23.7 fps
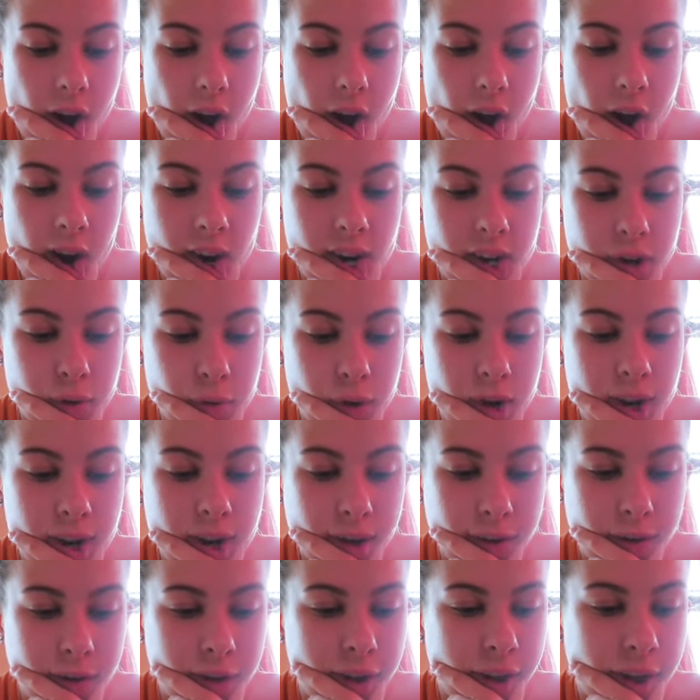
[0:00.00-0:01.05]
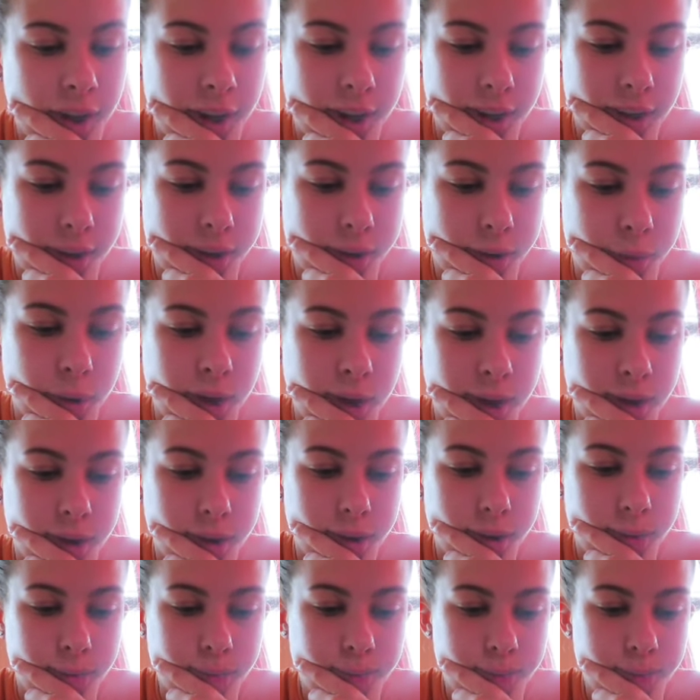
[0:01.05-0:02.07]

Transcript: And it's raining for the next week.